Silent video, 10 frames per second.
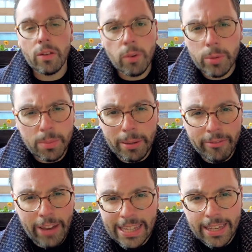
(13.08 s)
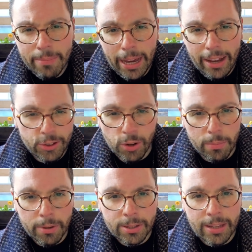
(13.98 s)
I've always been fascinated by how
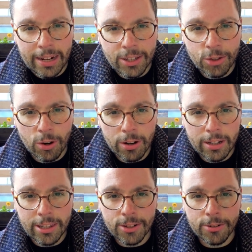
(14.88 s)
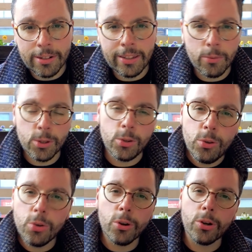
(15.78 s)
Starbucks got its start, considering it was a
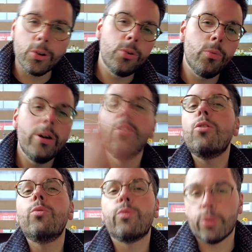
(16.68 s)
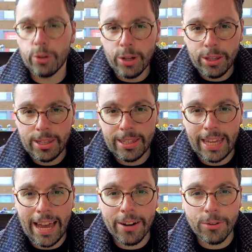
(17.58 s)
New Yorker who went over to
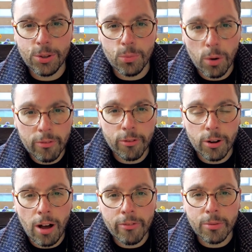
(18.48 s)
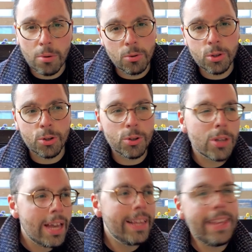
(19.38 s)
Seattle to work for coffee
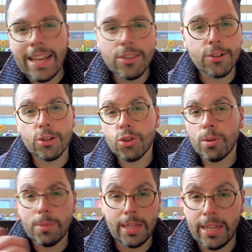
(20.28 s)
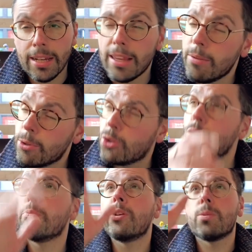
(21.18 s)
roasters, then took a trip to Italy, was
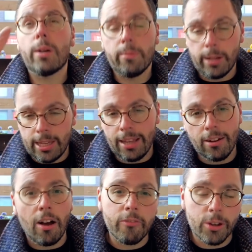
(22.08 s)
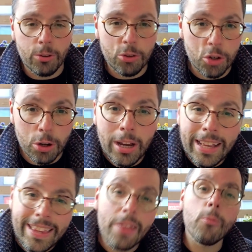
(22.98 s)
super inspired by Italian coffee culture,
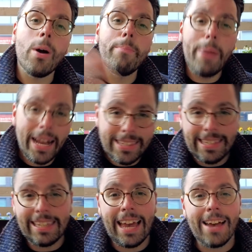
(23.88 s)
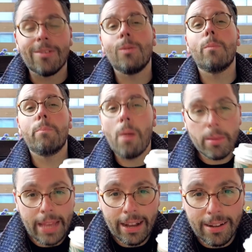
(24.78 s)
then went back to Seattle,
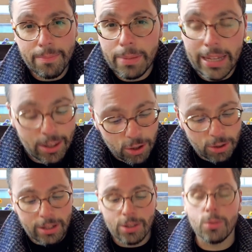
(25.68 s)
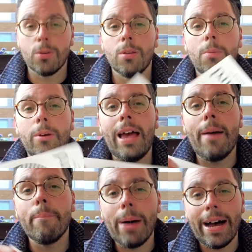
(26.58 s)
bought that company, and turned it into a global
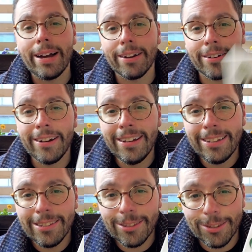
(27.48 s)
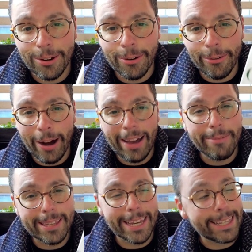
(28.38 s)
empire. So
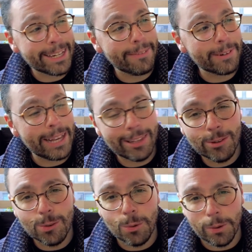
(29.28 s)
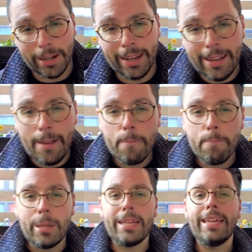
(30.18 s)
I'm excited to cover that story.
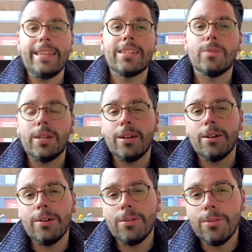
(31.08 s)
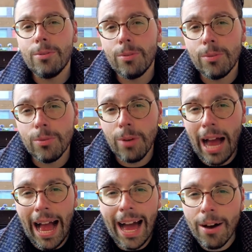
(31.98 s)
But in this video,
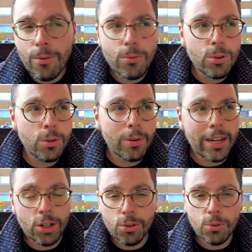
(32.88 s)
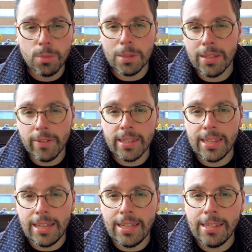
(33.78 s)
how do I choose specific
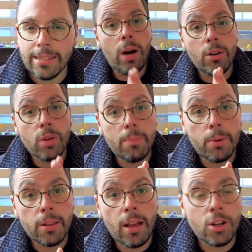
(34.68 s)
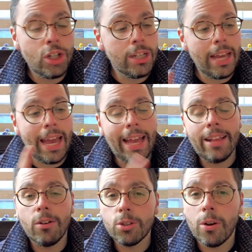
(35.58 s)
cities? How do I book lodging?
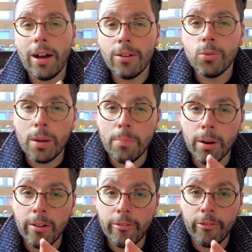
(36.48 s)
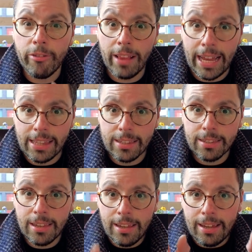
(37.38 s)
And also how do I book
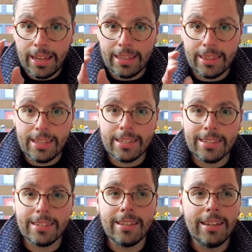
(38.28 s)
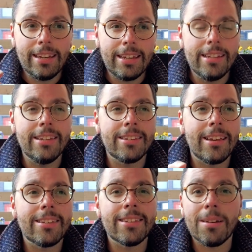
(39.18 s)
flights? And this is
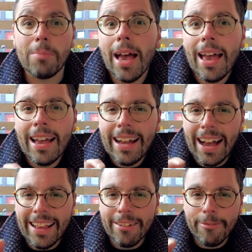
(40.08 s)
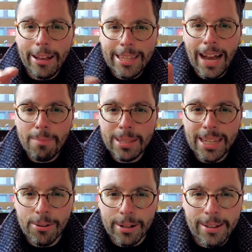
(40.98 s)
some kind of top
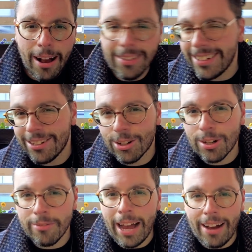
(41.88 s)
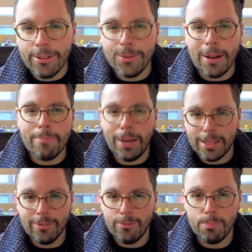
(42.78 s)
secret knowledge of how do I
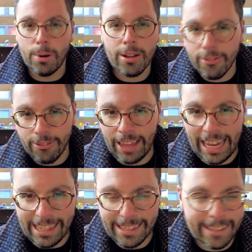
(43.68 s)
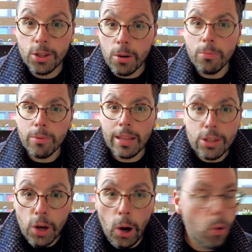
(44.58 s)
best book flights. So
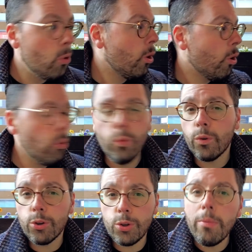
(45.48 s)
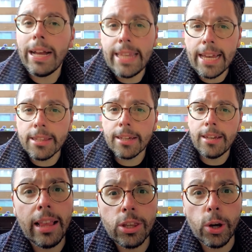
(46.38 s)
let's go over to my desk. Let's